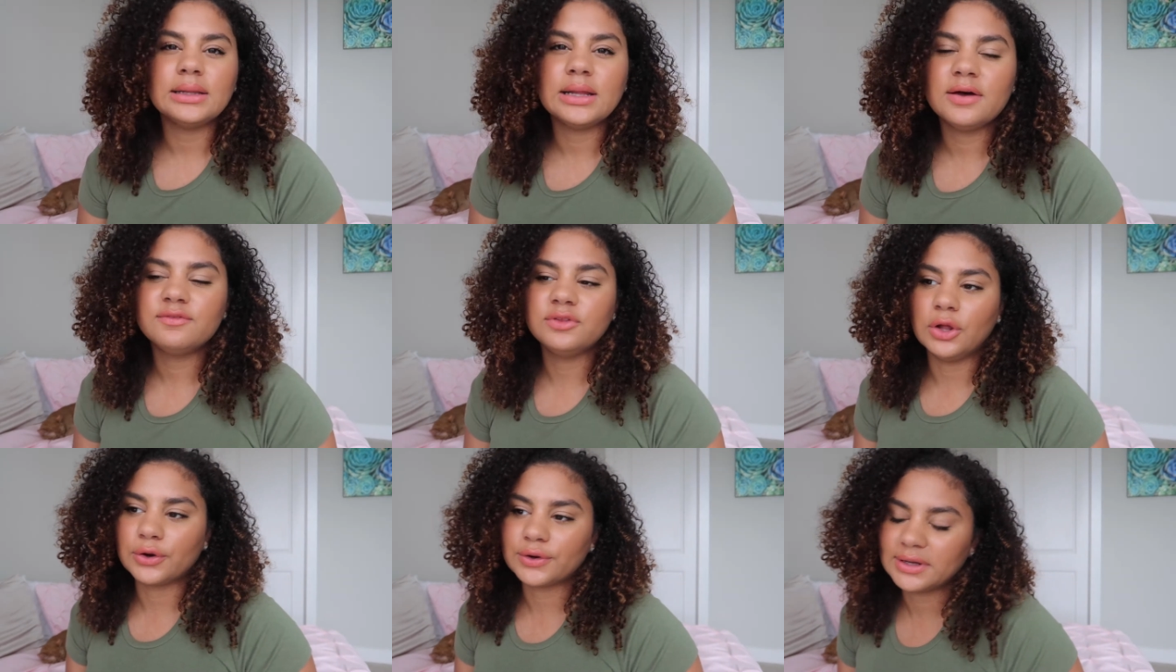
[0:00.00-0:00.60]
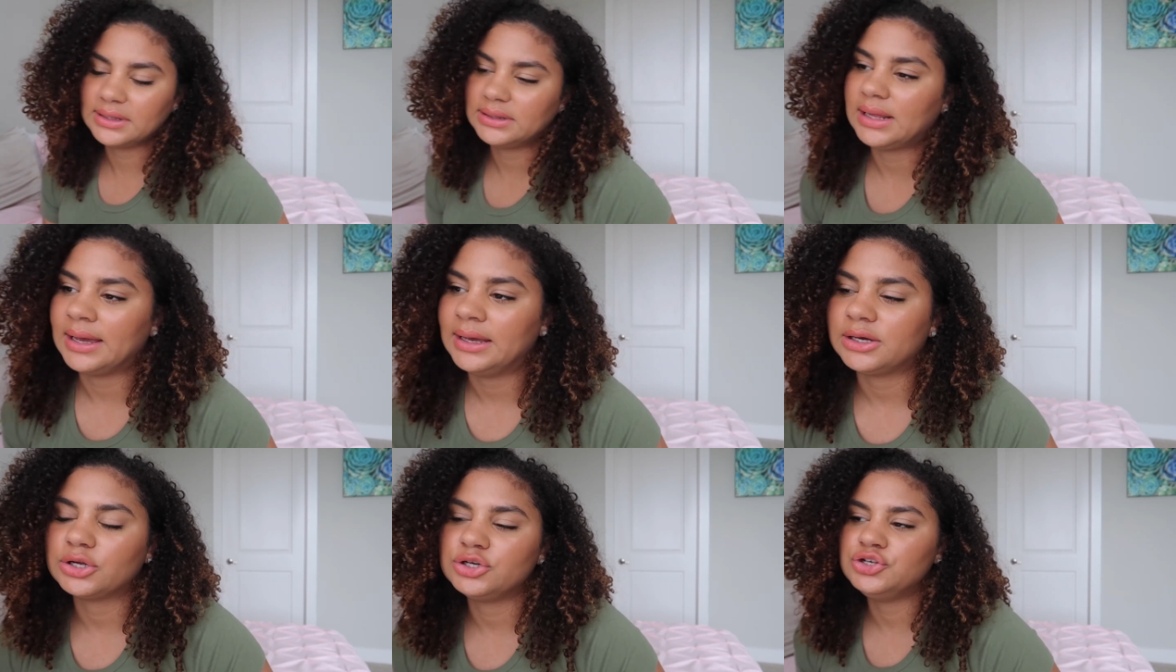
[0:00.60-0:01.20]
love learning
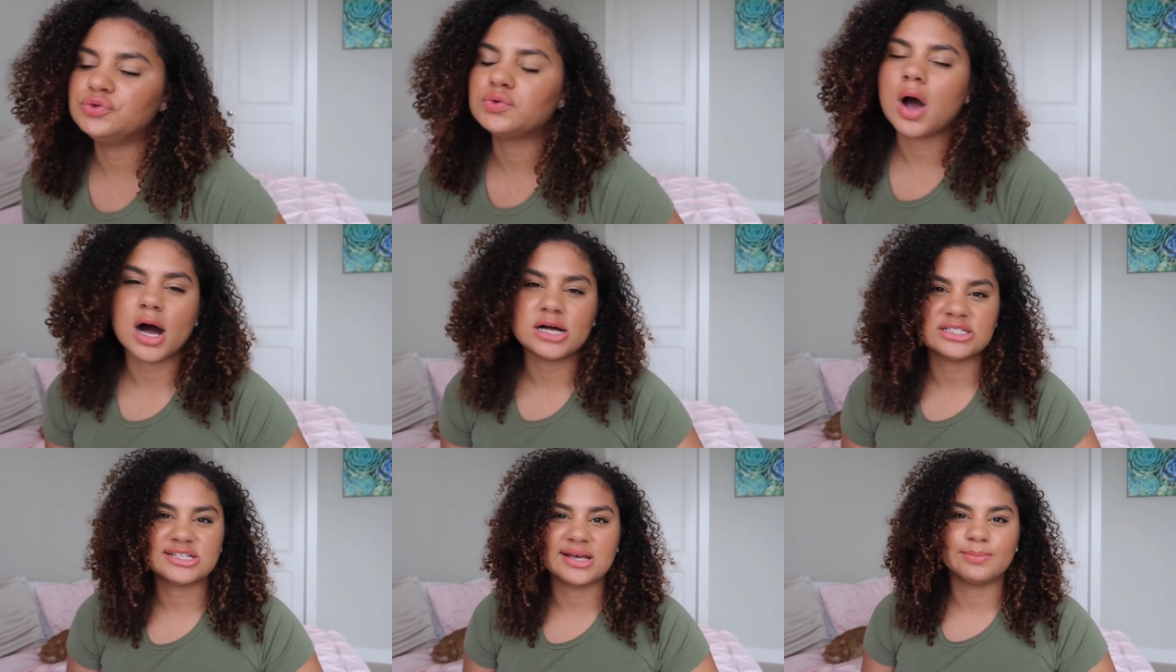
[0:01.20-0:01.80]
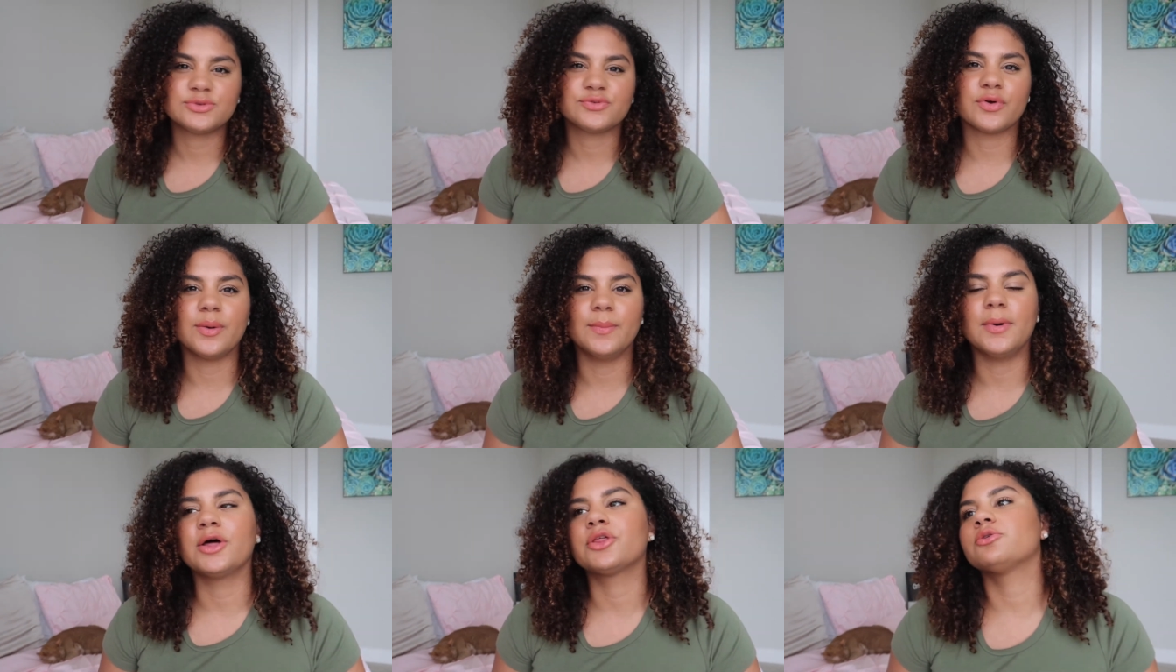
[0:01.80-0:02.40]
like new concepts
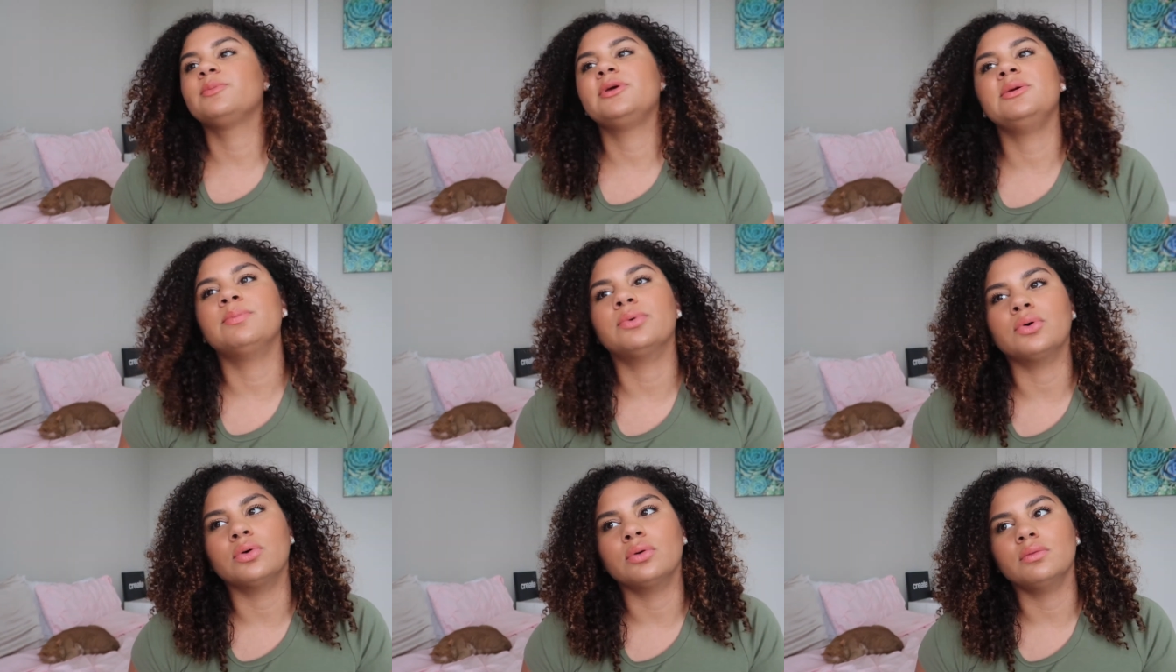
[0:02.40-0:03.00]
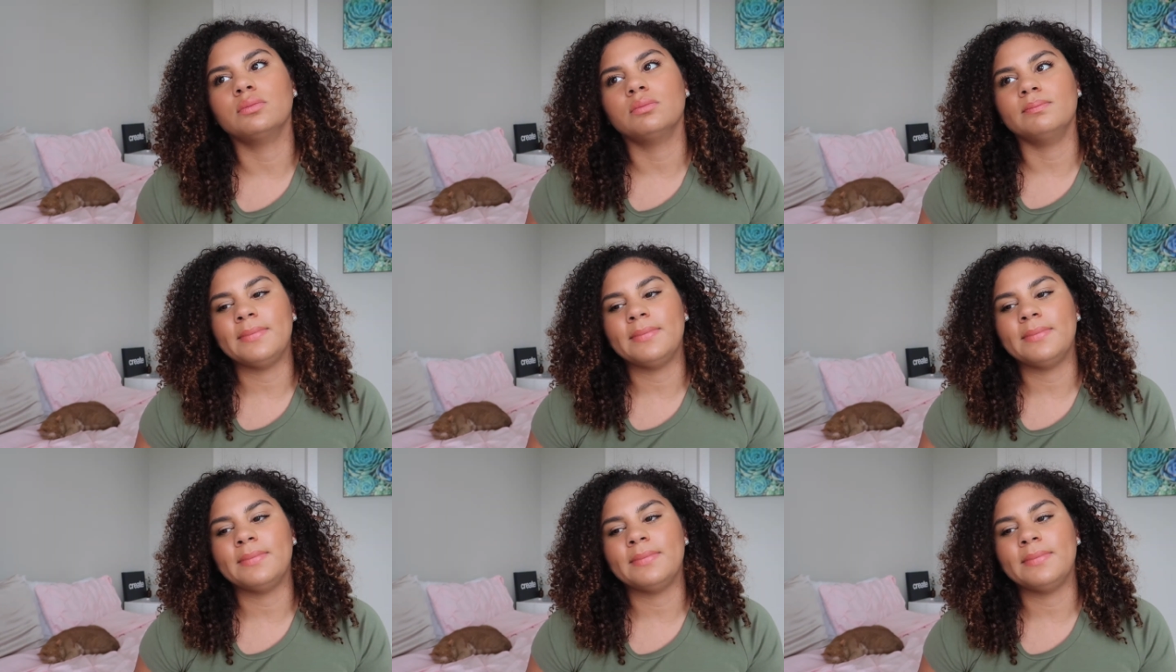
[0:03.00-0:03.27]
from other people,